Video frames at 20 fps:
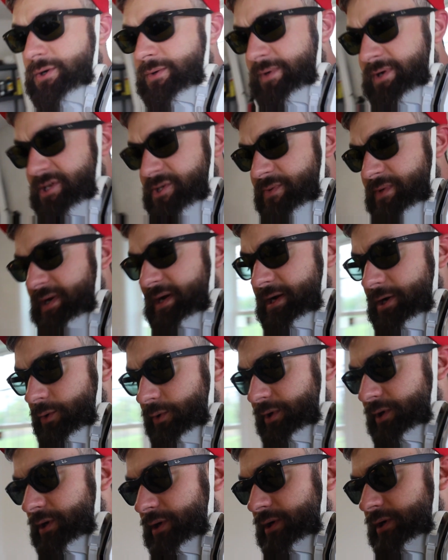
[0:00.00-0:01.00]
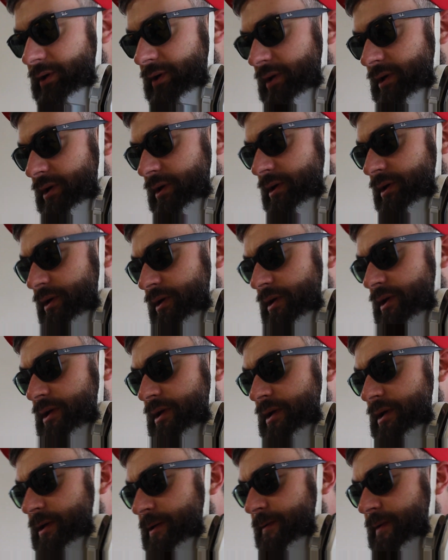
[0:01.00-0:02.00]
What else we got going on?
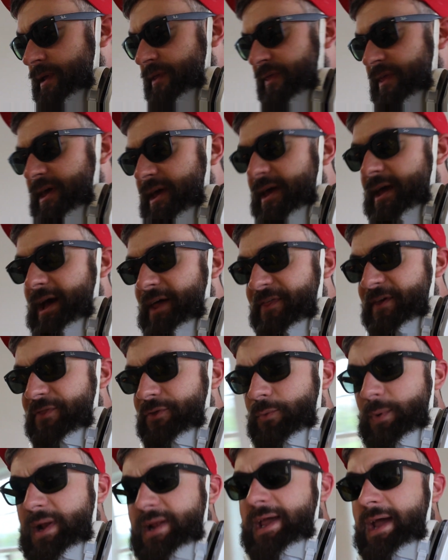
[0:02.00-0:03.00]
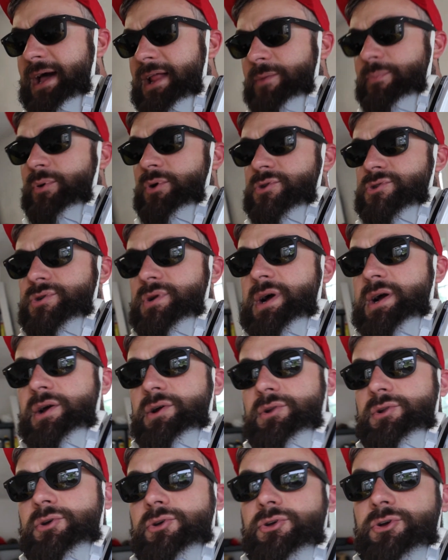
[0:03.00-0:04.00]
The I think the red calipers are not
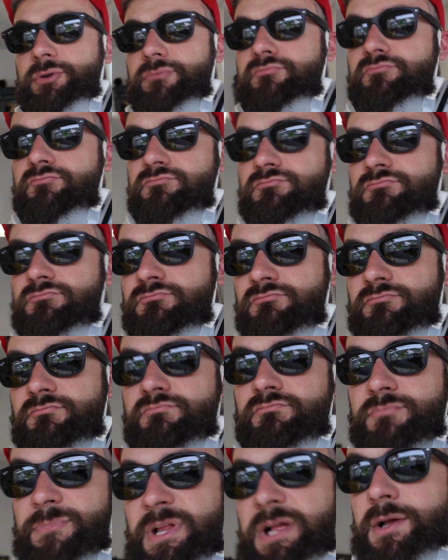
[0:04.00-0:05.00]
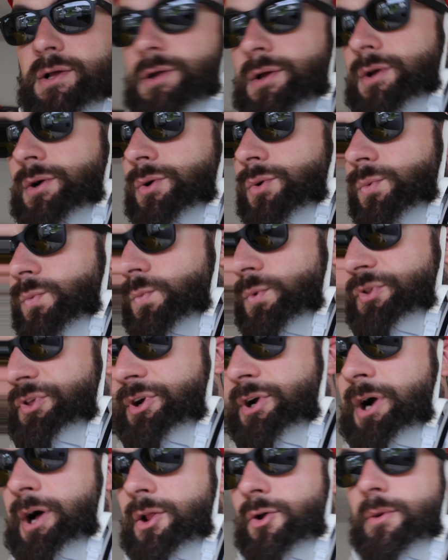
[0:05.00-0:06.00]
going to look good. With the
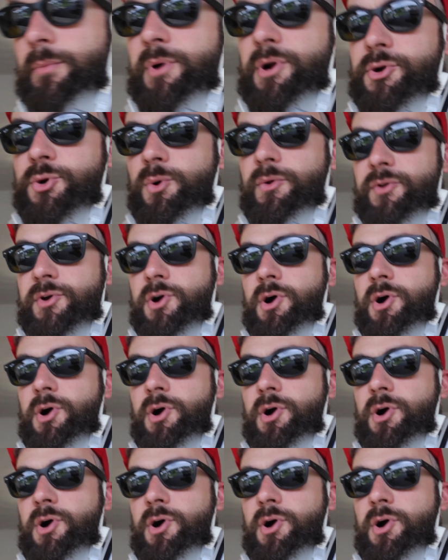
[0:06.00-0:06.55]
color I'm going to do on the